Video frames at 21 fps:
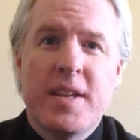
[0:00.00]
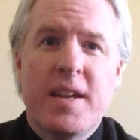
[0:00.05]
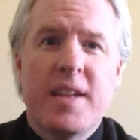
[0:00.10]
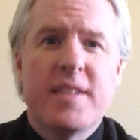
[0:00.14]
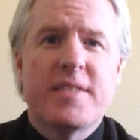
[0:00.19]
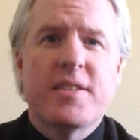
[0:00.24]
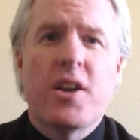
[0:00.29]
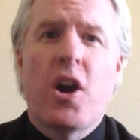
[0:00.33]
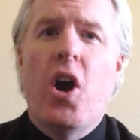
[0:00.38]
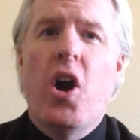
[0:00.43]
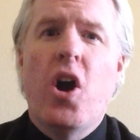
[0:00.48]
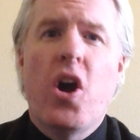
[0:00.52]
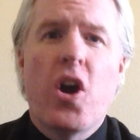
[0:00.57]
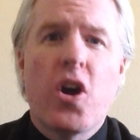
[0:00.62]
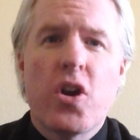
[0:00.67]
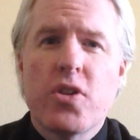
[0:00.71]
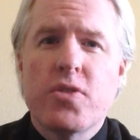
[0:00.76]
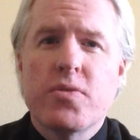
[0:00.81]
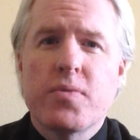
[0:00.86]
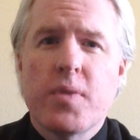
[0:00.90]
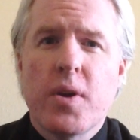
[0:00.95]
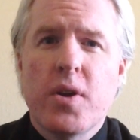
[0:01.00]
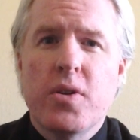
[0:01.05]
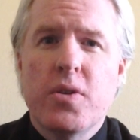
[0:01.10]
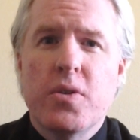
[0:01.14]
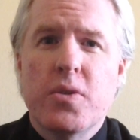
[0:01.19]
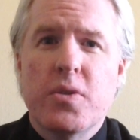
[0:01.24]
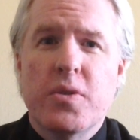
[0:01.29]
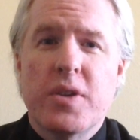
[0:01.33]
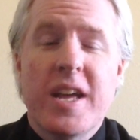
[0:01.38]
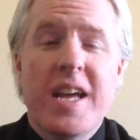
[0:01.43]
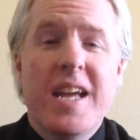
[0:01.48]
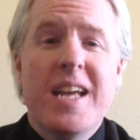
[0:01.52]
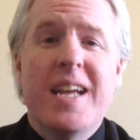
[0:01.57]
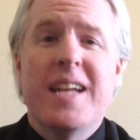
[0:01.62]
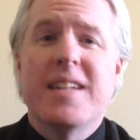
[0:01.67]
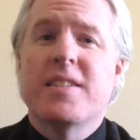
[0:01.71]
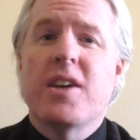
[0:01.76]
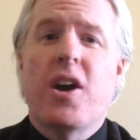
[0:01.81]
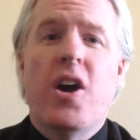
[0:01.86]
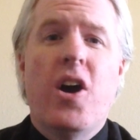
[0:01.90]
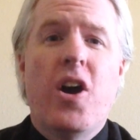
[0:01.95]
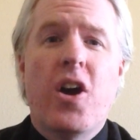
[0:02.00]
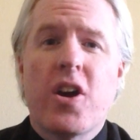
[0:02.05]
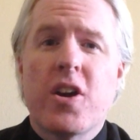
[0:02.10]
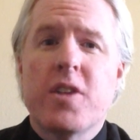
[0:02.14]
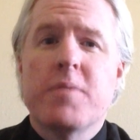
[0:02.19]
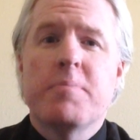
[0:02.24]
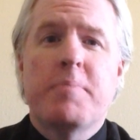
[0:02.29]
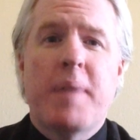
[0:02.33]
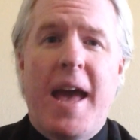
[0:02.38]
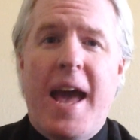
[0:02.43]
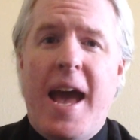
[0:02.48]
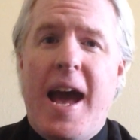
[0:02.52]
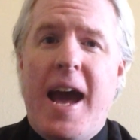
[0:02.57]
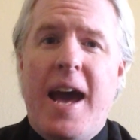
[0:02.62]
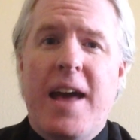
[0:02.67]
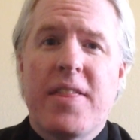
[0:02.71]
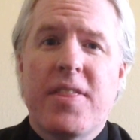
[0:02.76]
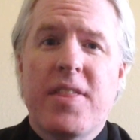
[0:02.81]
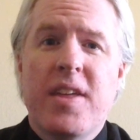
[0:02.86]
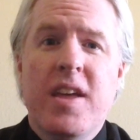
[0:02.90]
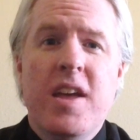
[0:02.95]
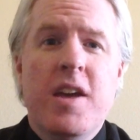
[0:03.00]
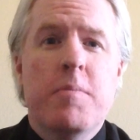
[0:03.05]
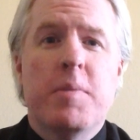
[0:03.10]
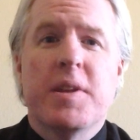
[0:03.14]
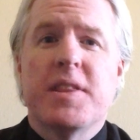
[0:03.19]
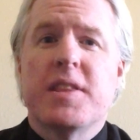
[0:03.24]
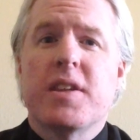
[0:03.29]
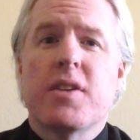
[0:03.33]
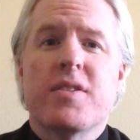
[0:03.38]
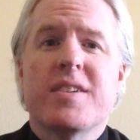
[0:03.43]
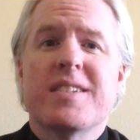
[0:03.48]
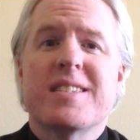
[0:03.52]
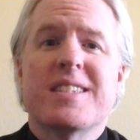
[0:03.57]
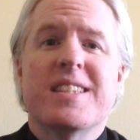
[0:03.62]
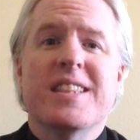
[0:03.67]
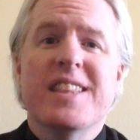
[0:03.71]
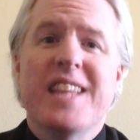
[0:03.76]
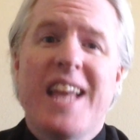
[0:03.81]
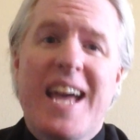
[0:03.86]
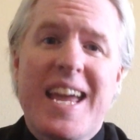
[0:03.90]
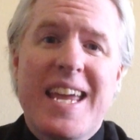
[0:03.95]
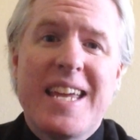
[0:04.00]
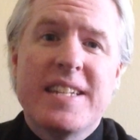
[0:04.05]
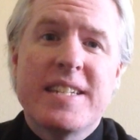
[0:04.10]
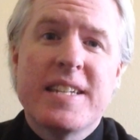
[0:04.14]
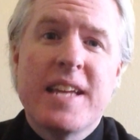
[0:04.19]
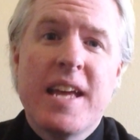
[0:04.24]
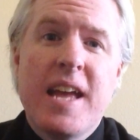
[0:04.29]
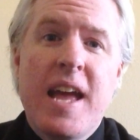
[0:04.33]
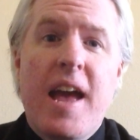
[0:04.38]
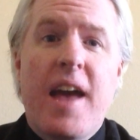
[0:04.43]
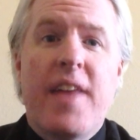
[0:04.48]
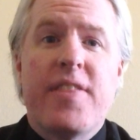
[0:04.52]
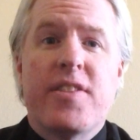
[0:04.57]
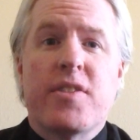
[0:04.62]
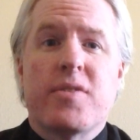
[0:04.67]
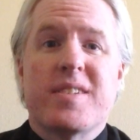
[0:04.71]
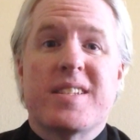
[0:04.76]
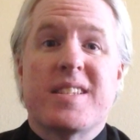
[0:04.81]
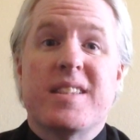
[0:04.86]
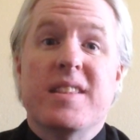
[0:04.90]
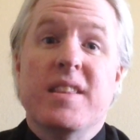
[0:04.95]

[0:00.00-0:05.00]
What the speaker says: It's a hard road. It's a hard path, but there is light and there is